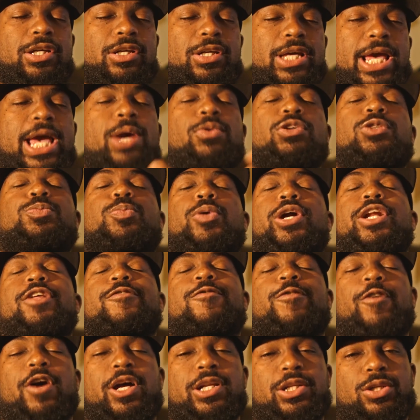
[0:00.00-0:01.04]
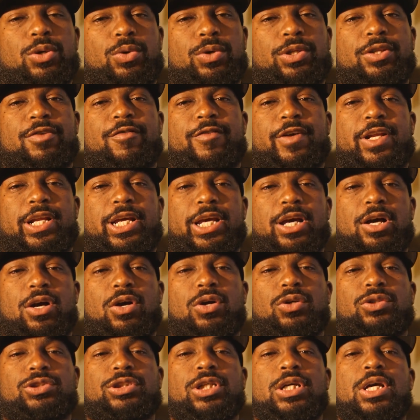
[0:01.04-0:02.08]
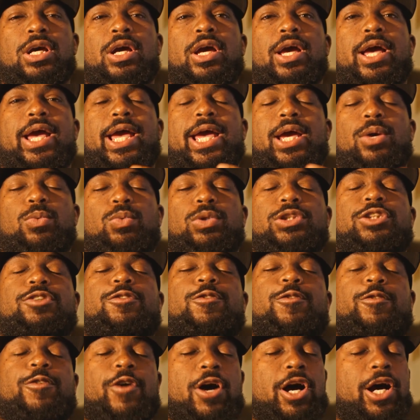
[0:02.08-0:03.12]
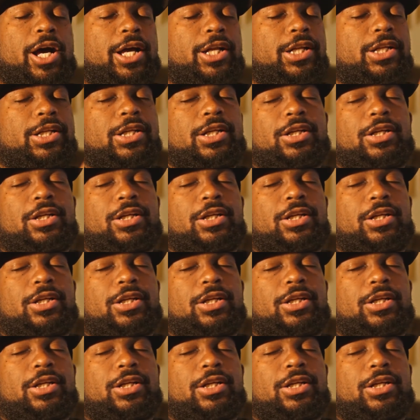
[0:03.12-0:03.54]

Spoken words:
It was pretty fun doing the videos. It was fun